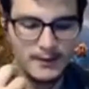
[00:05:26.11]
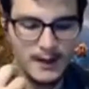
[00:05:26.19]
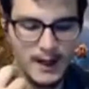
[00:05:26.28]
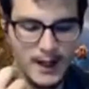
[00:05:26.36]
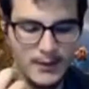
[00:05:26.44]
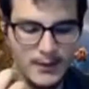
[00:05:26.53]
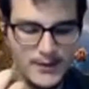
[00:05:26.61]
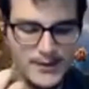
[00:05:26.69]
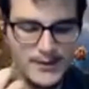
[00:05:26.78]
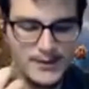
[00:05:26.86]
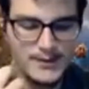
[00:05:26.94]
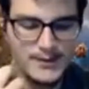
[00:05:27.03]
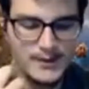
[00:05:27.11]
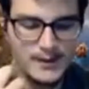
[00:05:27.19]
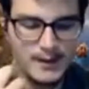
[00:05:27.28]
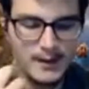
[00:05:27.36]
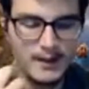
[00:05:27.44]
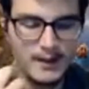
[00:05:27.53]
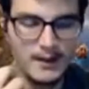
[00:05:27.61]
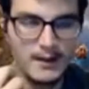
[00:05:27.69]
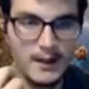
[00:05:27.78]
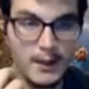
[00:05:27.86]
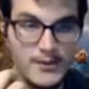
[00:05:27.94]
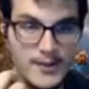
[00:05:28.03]
I was
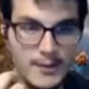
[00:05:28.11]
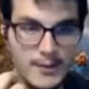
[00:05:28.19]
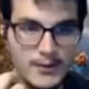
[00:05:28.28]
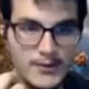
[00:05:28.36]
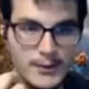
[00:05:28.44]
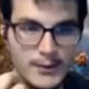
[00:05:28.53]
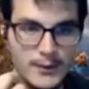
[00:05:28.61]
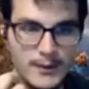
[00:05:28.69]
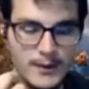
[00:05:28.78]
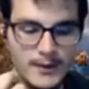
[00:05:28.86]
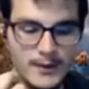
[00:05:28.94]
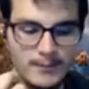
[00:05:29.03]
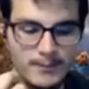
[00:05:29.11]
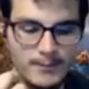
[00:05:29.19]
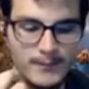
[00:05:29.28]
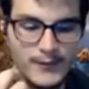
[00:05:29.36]
able to